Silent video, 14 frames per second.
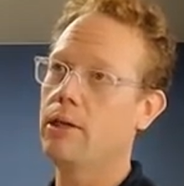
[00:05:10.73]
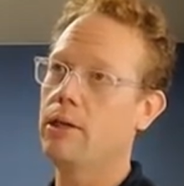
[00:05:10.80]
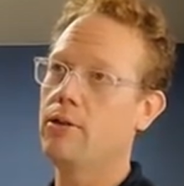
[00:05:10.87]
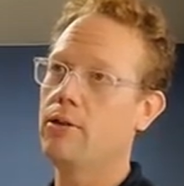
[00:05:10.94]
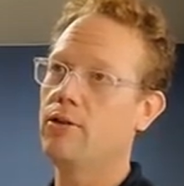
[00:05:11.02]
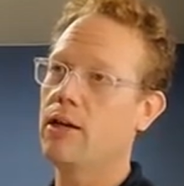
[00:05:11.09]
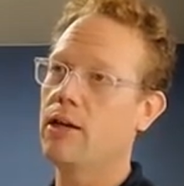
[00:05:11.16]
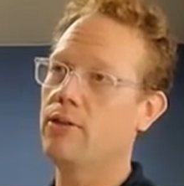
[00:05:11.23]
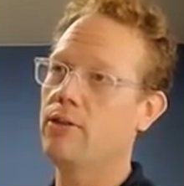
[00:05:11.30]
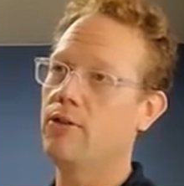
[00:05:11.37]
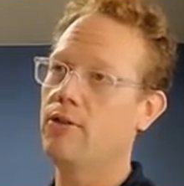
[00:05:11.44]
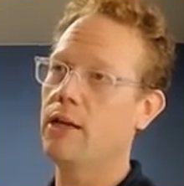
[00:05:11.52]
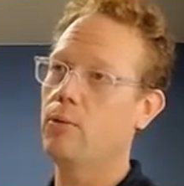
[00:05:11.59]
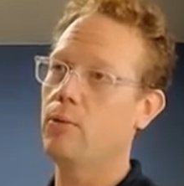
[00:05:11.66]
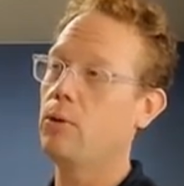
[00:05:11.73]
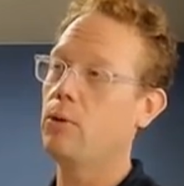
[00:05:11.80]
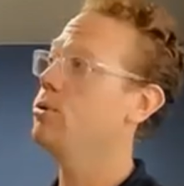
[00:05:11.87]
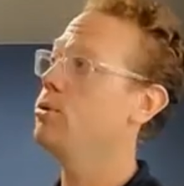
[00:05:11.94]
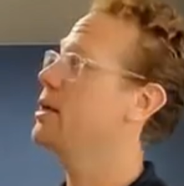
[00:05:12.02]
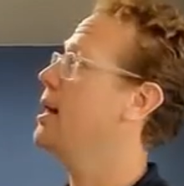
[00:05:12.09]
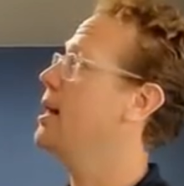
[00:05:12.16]
inside the fan,
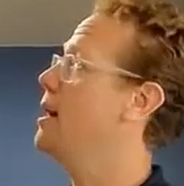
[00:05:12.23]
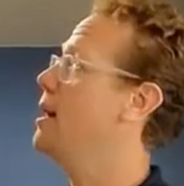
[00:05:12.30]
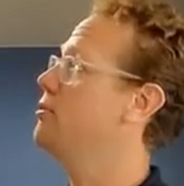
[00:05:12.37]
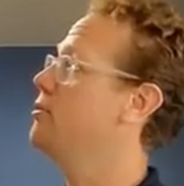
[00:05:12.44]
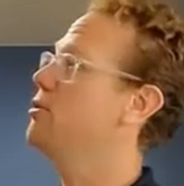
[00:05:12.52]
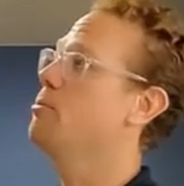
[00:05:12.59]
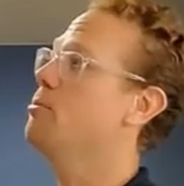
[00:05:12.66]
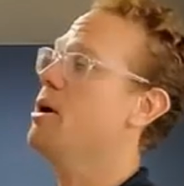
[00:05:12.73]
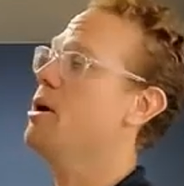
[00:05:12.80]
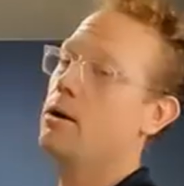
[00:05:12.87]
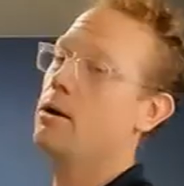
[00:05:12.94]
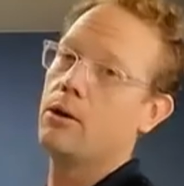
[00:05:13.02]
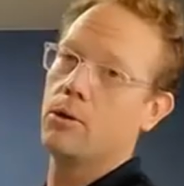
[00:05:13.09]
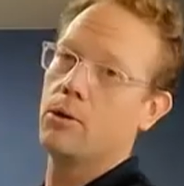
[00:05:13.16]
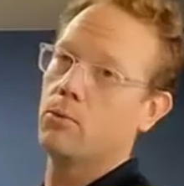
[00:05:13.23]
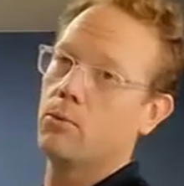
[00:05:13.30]
which we can access by